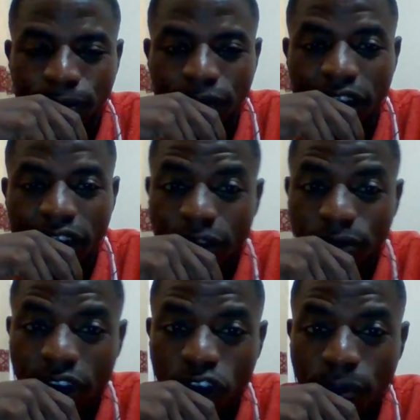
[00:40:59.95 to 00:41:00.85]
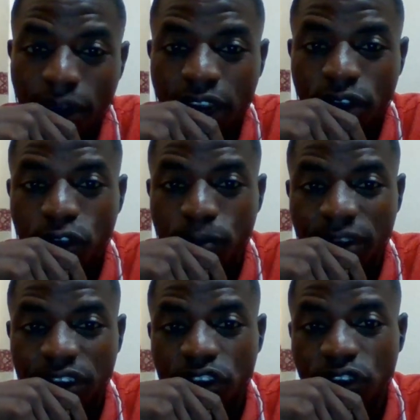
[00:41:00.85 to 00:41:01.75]
ESFN normally group
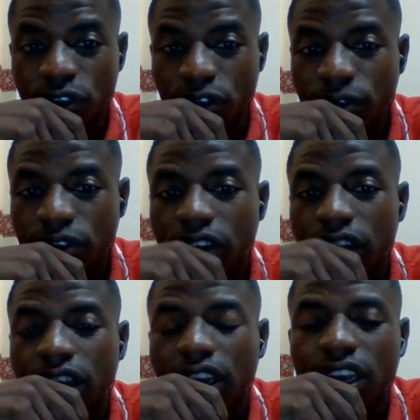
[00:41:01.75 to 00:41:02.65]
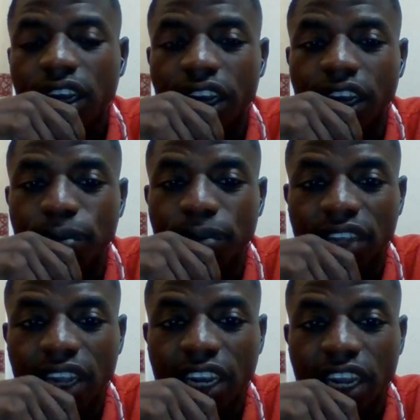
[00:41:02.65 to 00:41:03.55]
us into groups, and
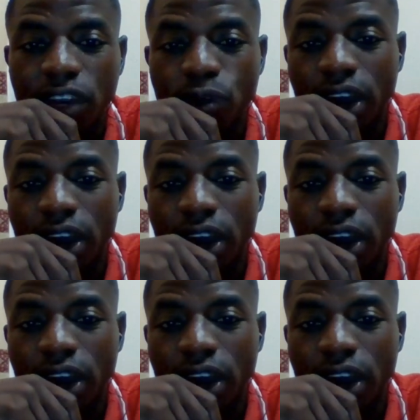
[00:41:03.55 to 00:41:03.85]
beside that they were